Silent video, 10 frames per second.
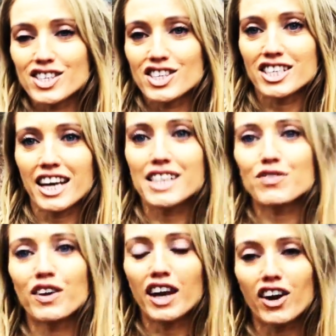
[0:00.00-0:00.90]
so today's
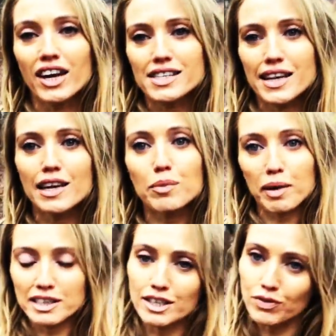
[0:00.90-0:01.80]
video is a little
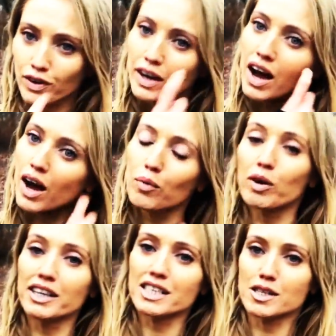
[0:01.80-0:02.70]
bit different. I
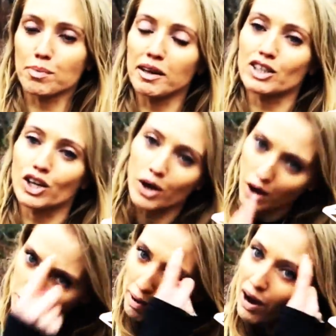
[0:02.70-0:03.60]
wanted to speak to you
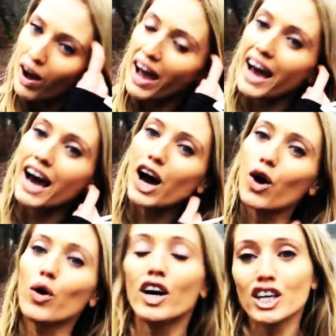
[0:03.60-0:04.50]
about
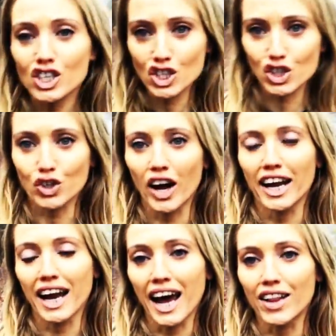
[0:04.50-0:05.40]
how to
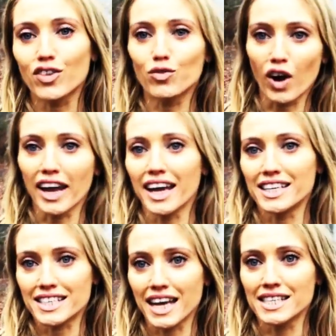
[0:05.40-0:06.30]
train at the right
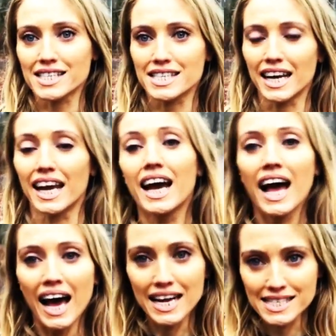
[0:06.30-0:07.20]
intensity,
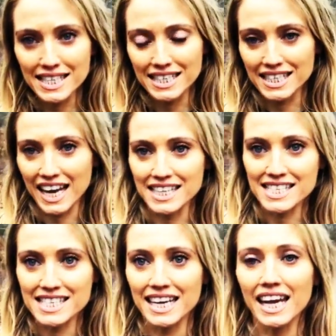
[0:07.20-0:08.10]
as
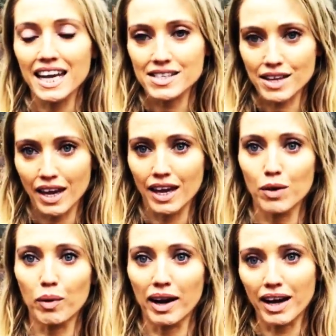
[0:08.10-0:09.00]
intensity is
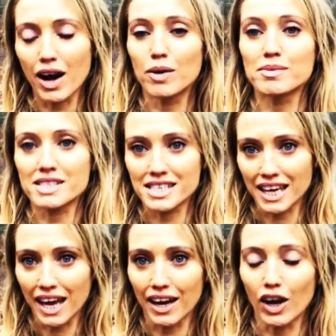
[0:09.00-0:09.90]
key when it comes to
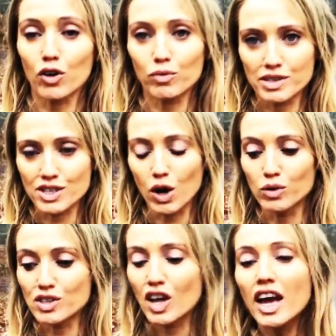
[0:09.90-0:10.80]
getting
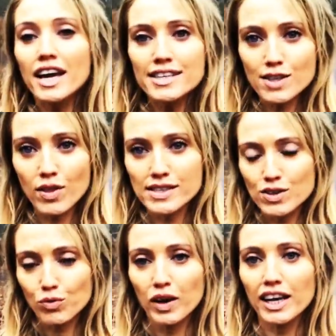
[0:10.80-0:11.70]
results. So
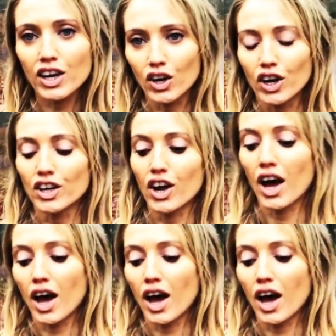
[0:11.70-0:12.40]
there's a really good